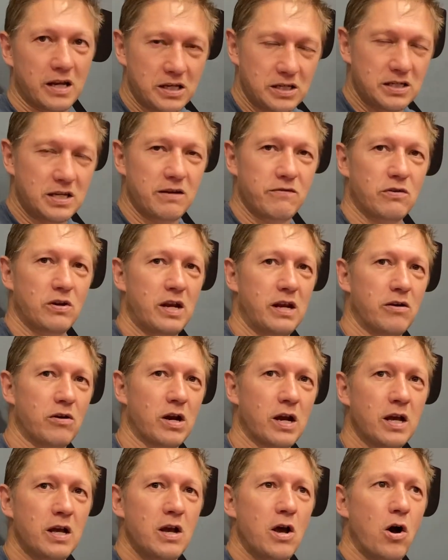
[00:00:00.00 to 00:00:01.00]
Endeavour
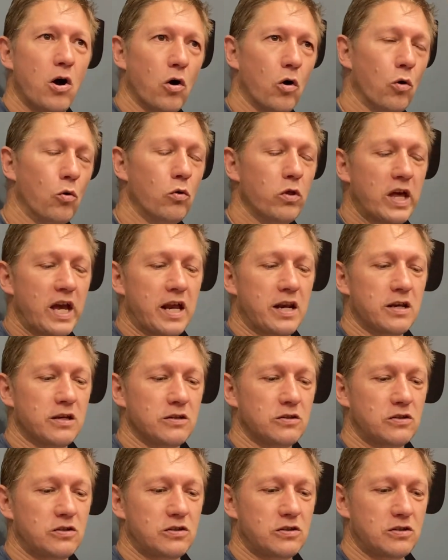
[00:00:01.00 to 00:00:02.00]
era. All that
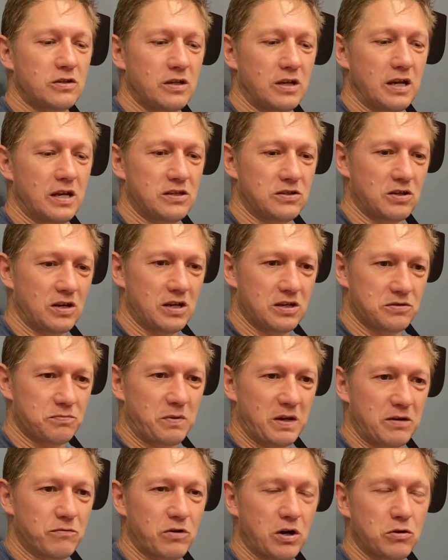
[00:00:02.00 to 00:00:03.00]
has
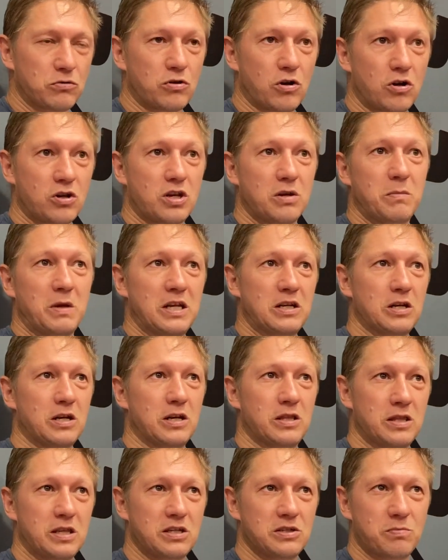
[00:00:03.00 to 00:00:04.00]
been well documented,
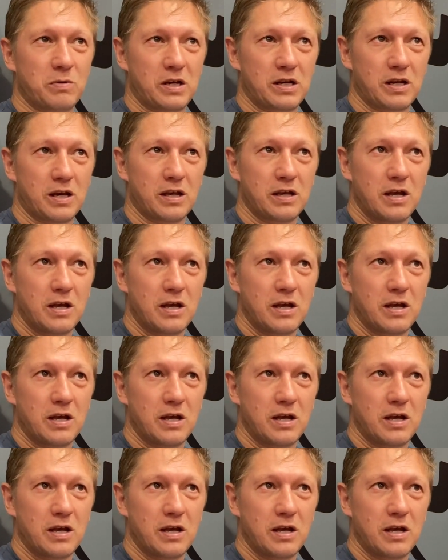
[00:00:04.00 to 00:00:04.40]
and there's been